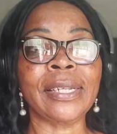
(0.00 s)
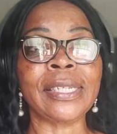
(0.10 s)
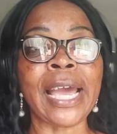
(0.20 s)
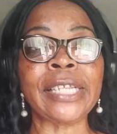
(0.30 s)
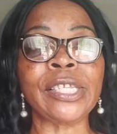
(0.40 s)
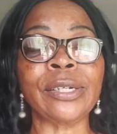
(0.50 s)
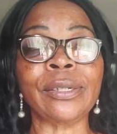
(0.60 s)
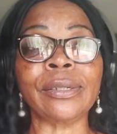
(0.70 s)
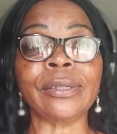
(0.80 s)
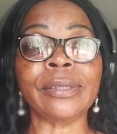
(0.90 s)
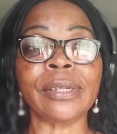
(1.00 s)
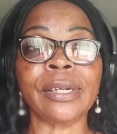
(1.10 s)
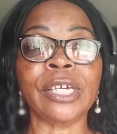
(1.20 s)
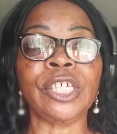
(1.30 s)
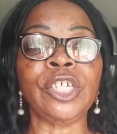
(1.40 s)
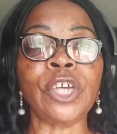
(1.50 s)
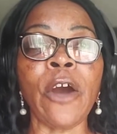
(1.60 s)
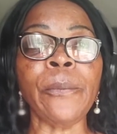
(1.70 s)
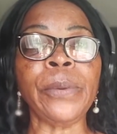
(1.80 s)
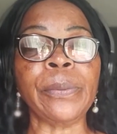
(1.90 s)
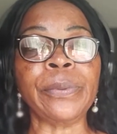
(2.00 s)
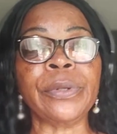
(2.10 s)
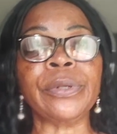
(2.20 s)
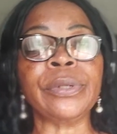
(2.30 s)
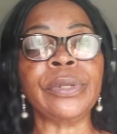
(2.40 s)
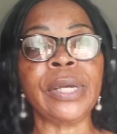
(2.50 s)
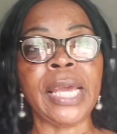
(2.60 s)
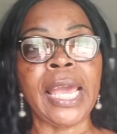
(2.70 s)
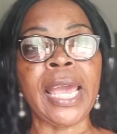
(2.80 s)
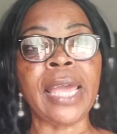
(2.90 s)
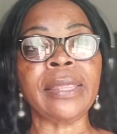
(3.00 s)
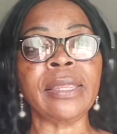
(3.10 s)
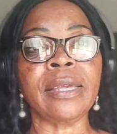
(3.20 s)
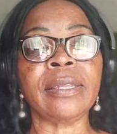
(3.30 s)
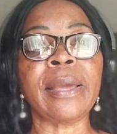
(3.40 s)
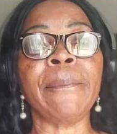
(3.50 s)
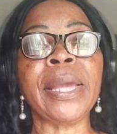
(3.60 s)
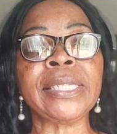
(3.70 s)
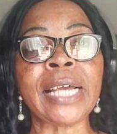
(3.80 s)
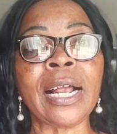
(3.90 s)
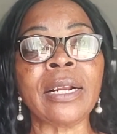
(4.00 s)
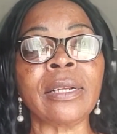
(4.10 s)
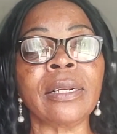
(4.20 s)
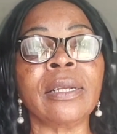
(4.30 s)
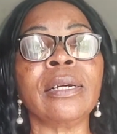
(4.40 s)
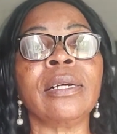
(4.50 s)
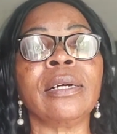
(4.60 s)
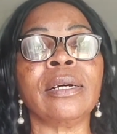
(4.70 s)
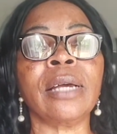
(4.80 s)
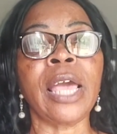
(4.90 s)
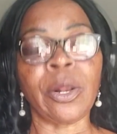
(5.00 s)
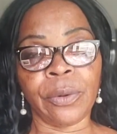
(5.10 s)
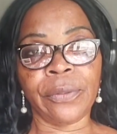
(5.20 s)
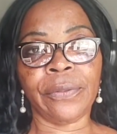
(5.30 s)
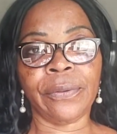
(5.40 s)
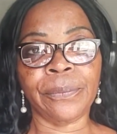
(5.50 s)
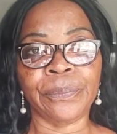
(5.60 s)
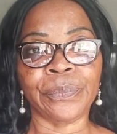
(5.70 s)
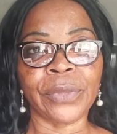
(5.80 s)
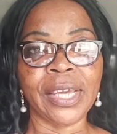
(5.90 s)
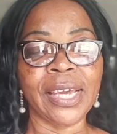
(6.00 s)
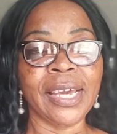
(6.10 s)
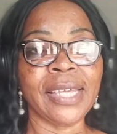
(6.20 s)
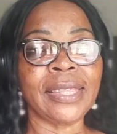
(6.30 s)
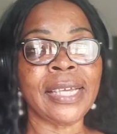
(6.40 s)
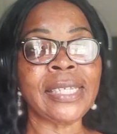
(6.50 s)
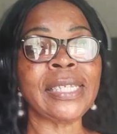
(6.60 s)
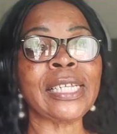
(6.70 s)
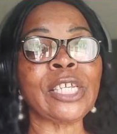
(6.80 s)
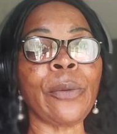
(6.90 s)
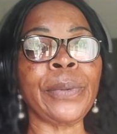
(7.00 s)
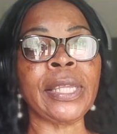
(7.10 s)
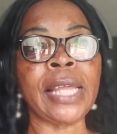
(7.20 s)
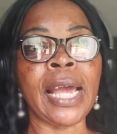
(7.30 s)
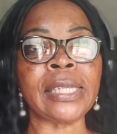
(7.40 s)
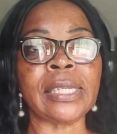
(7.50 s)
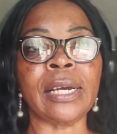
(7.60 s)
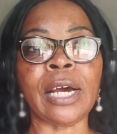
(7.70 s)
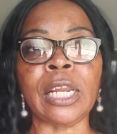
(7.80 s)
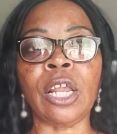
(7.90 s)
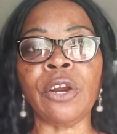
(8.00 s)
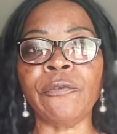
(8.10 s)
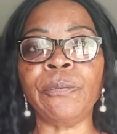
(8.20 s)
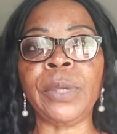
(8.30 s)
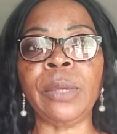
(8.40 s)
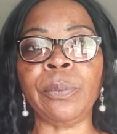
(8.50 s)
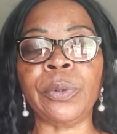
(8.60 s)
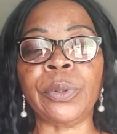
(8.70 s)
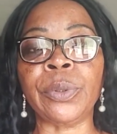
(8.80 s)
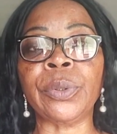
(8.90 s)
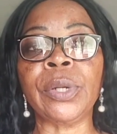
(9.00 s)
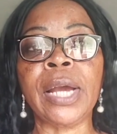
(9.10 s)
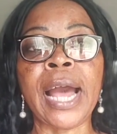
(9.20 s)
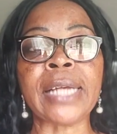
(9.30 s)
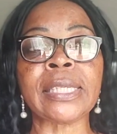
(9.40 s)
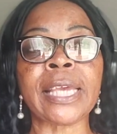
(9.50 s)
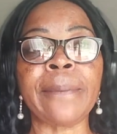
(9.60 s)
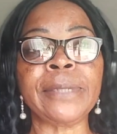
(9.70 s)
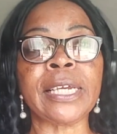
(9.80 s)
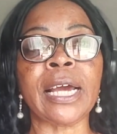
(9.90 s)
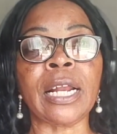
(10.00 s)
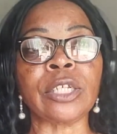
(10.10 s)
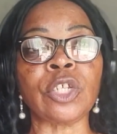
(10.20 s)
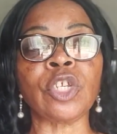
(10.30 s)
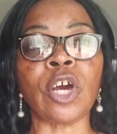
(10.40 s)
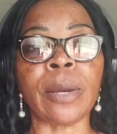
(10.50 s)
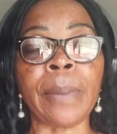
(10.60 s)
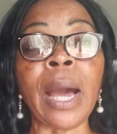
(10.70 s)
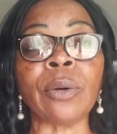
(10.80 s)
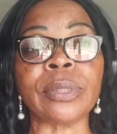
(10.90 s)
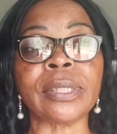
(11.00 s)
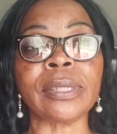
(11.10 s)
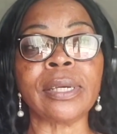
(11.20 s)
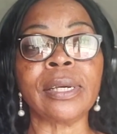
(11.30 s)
titled Young People and Their Mental Health. This is a topic that a lot of people are skeptical to talk about,